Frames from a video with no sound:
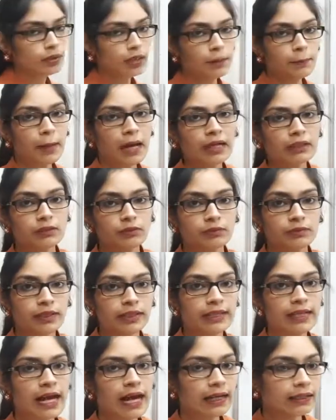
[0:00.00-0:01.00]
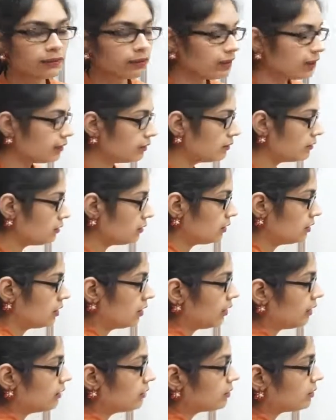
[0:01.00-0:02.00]
mass of the reactants, it
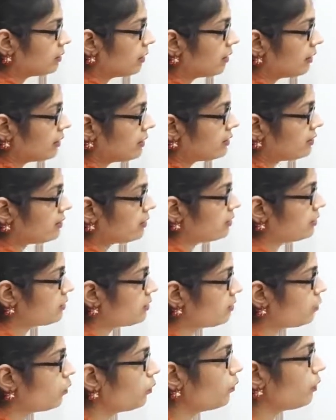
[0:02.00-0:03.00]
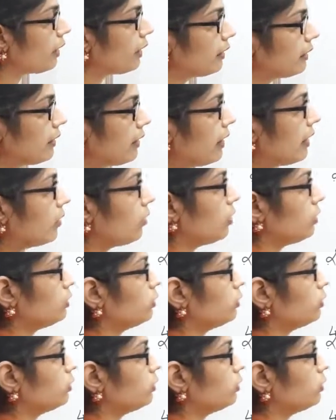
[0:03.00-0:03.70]
is 36U, and here also